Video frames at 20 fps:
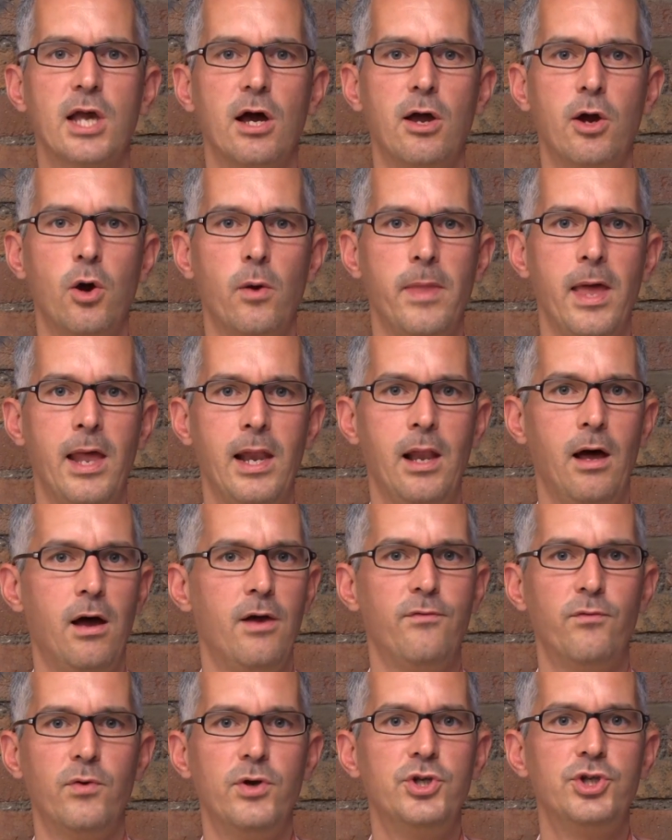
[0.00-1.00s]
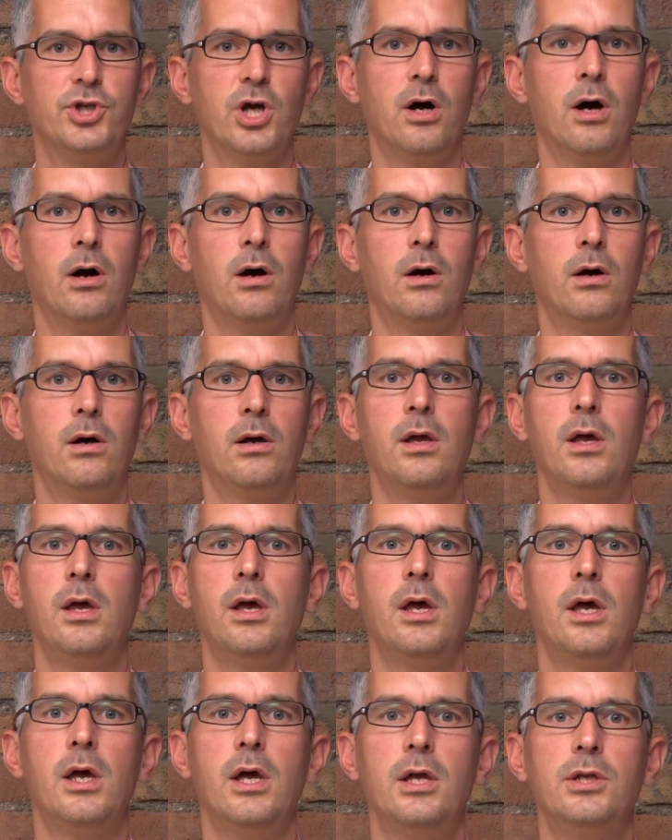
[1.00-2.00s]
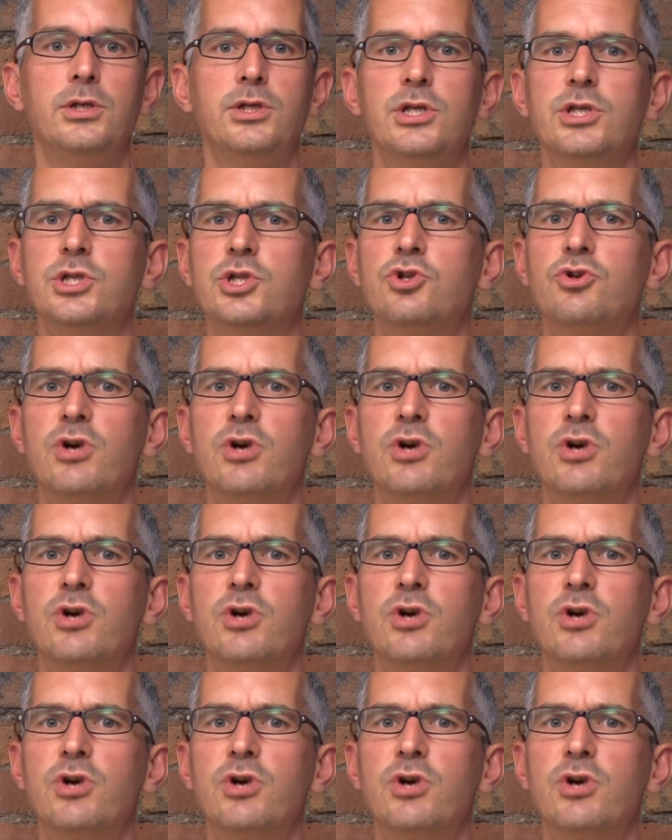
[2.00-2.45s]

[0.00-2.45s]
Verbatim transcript: going on in their life which are just